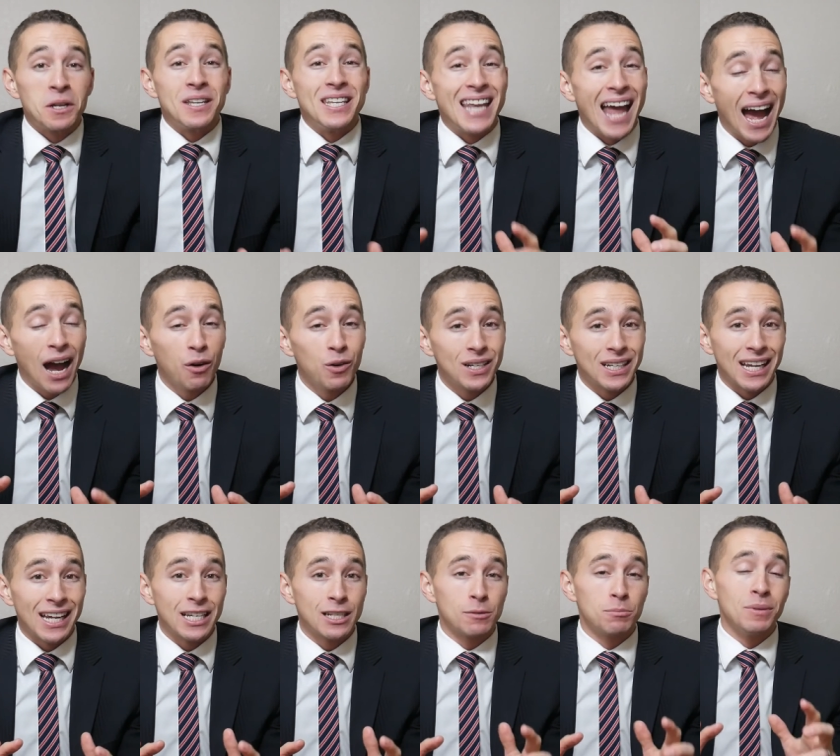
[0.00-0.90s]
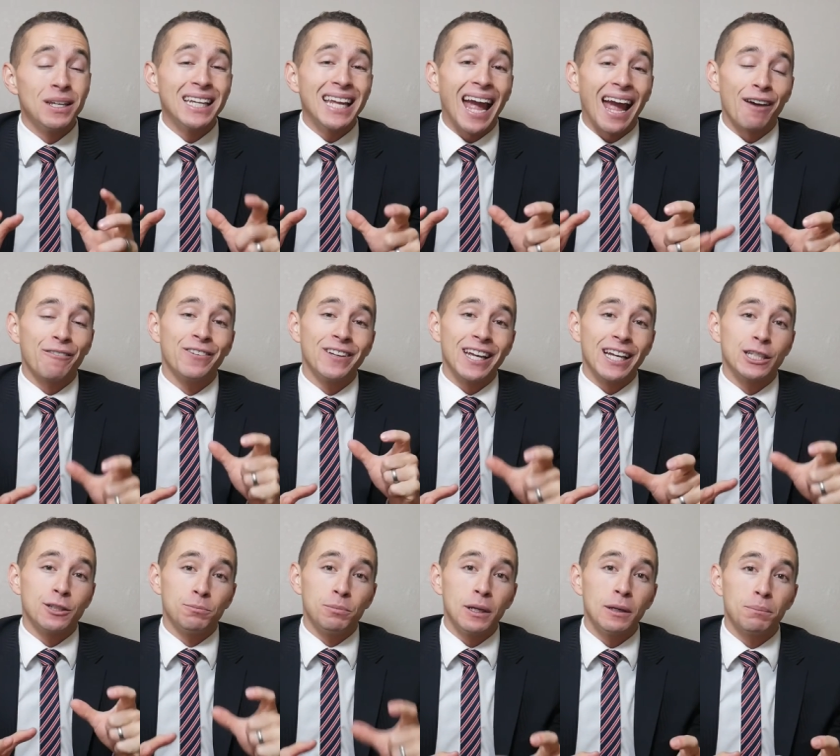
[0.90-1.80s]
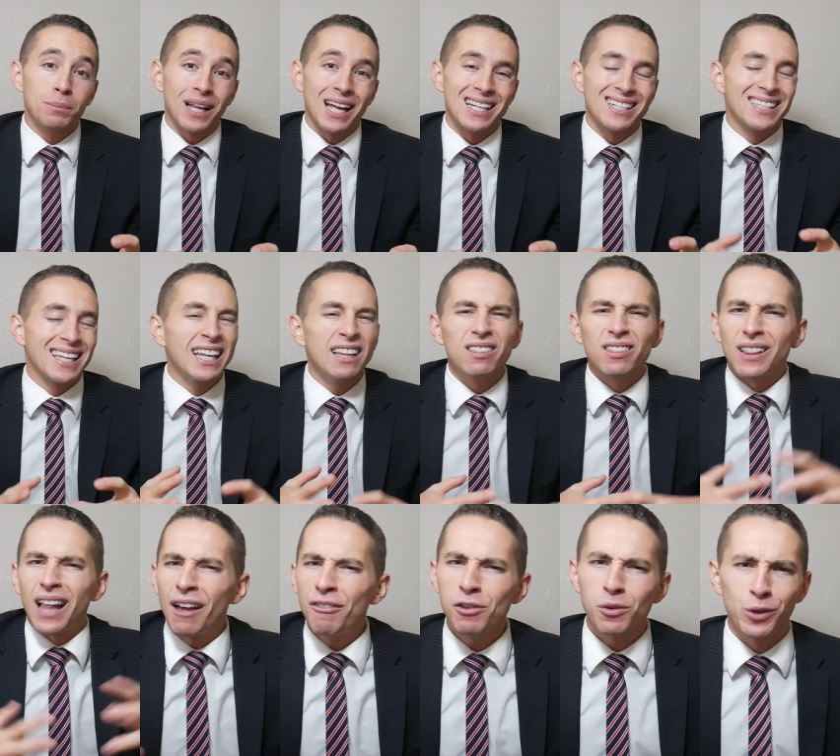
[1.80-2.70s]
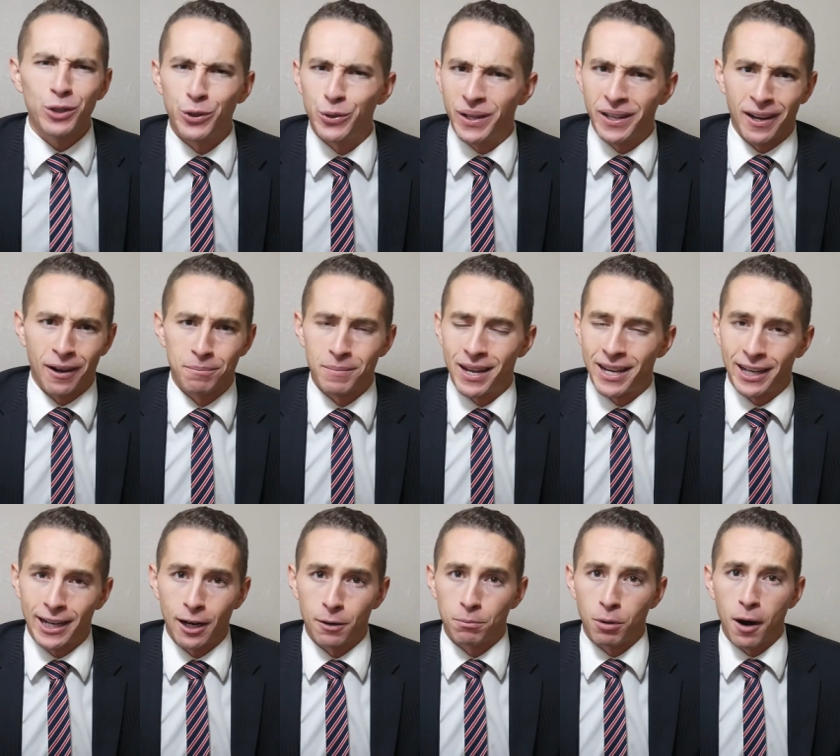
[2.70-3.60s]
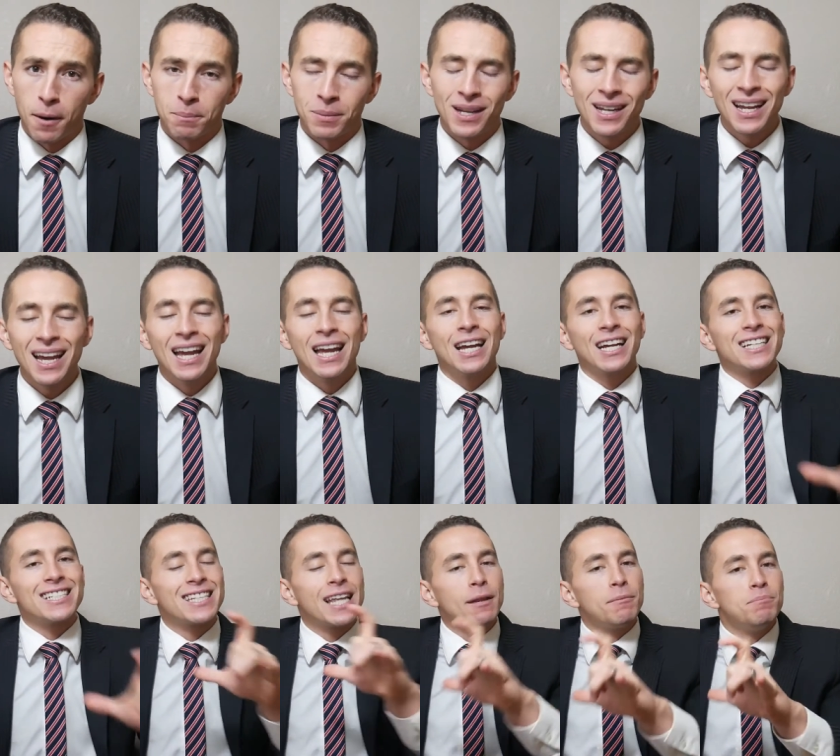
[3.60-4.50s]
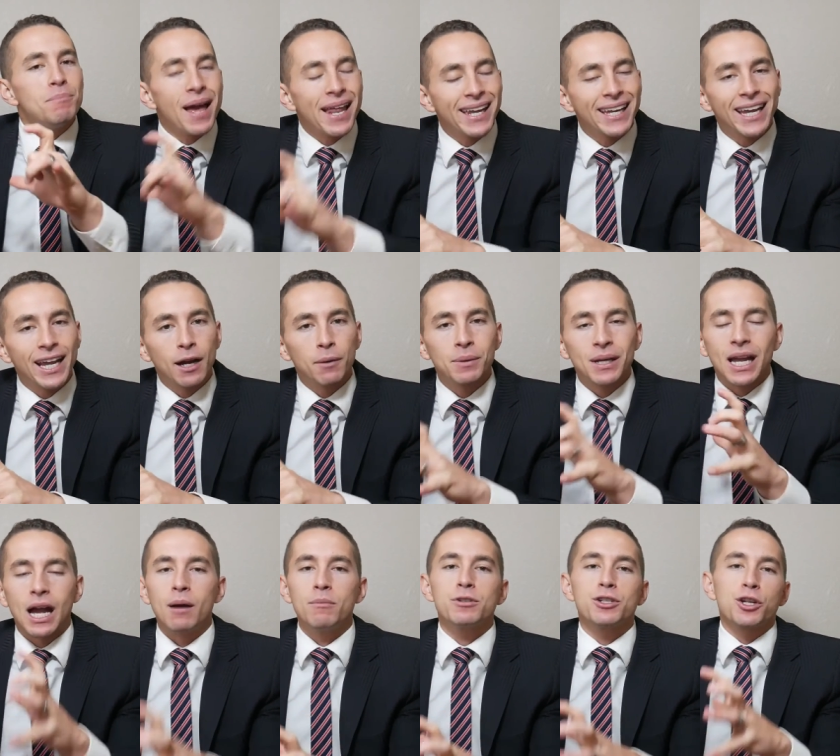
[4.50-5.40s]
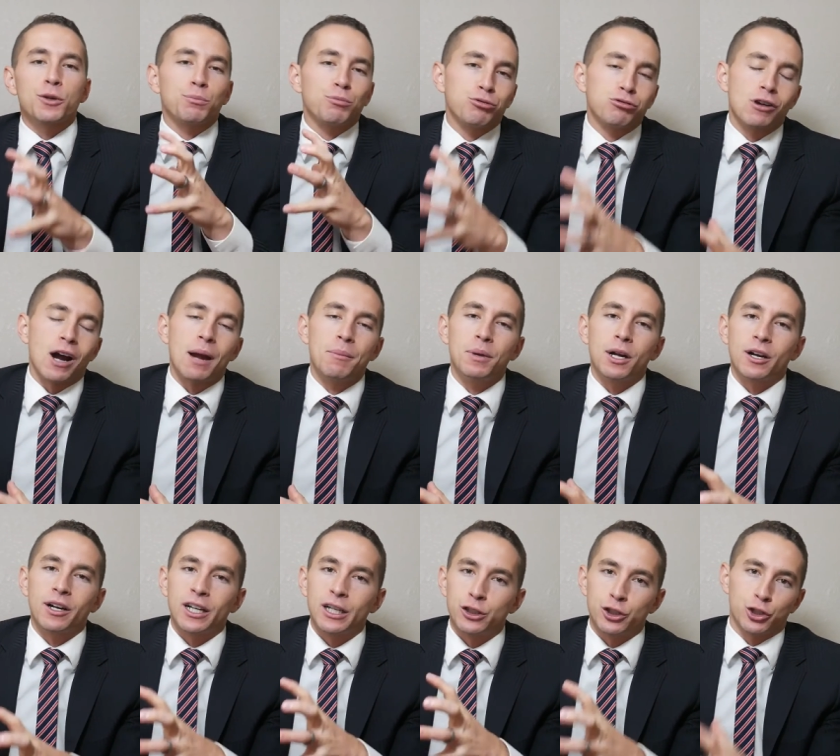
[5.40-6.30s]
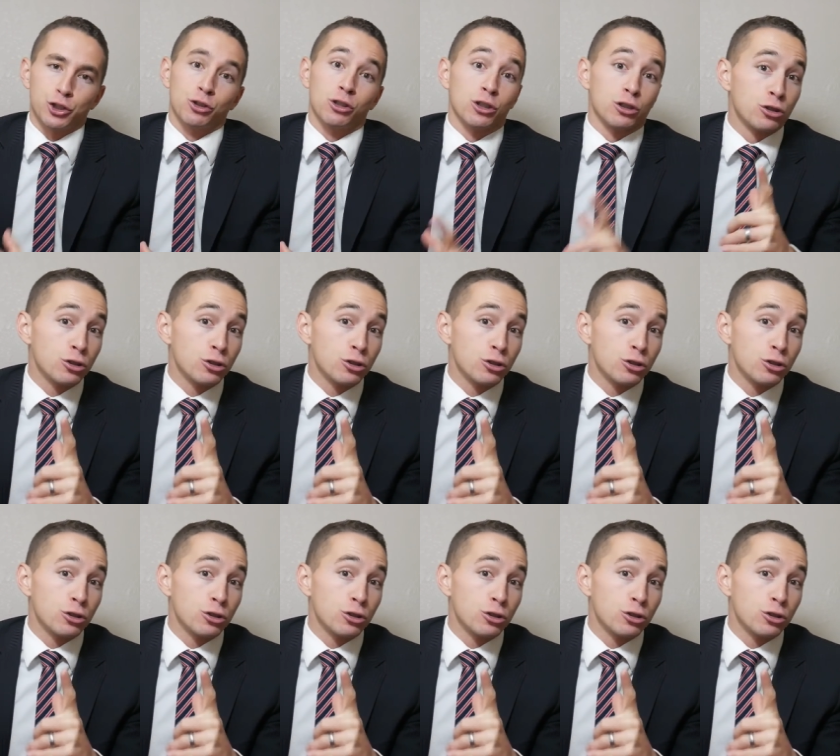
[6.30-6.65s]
Nowadays, many FEHB plans, they love it when you get on Medicare Part B because then Medicare becomes the primary insurer.